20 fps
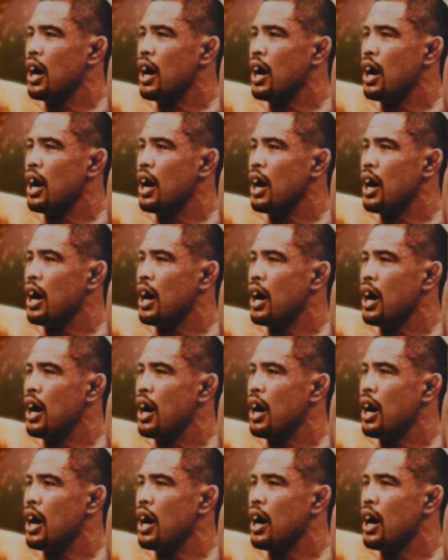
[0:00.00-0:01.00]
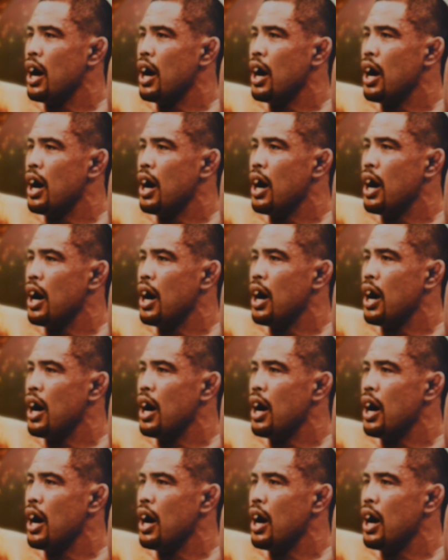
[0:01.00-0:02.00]

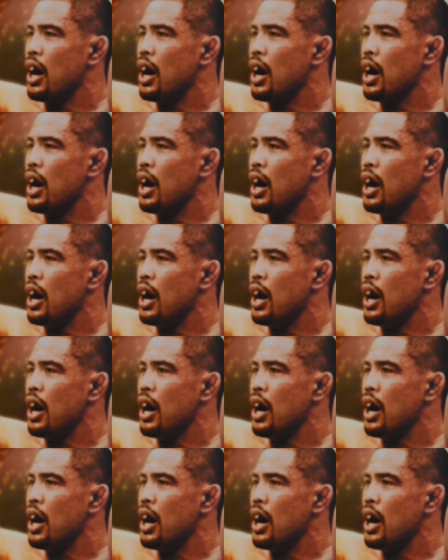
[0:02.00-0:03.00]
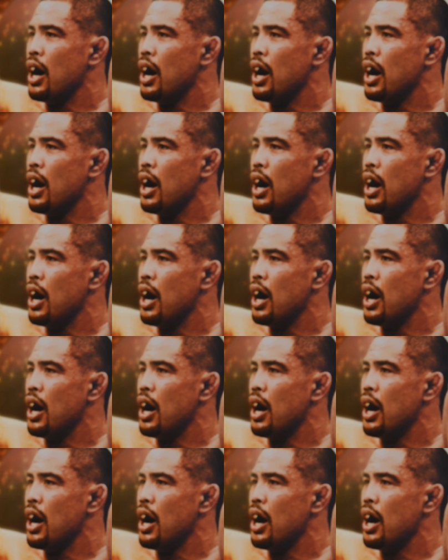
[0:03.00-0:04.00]

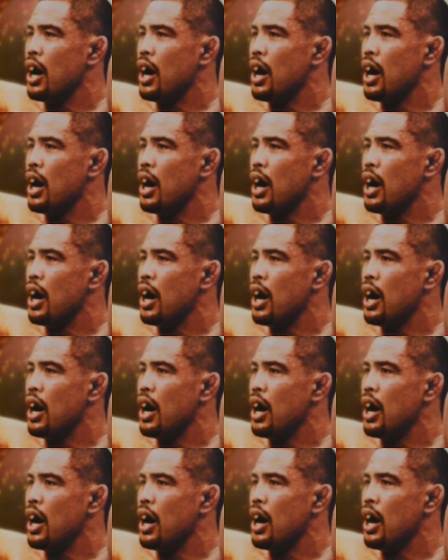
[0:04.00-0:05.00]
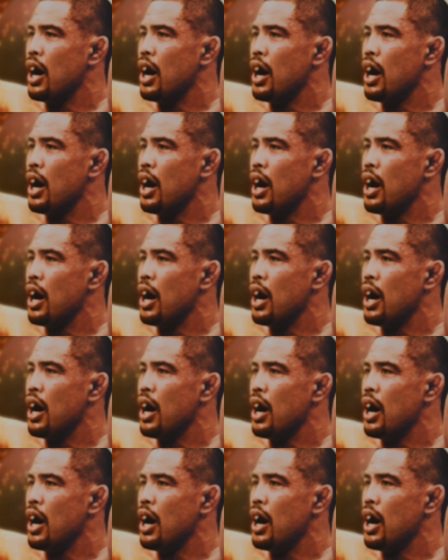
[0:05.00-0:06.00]

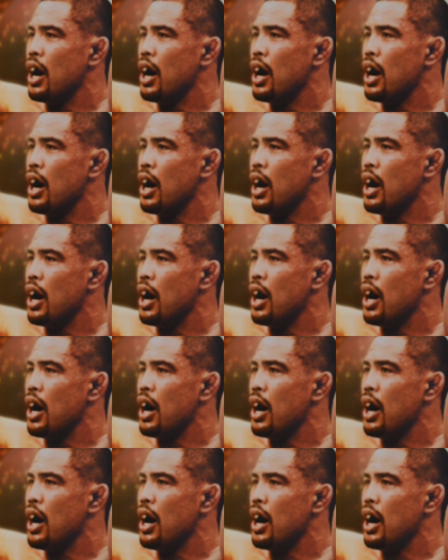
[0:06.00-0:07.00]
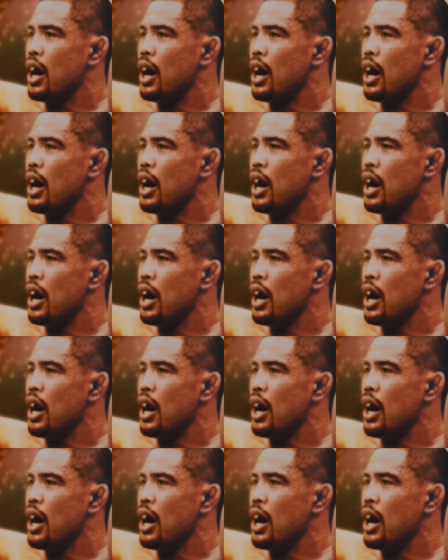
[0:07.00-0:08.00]
(not speaking)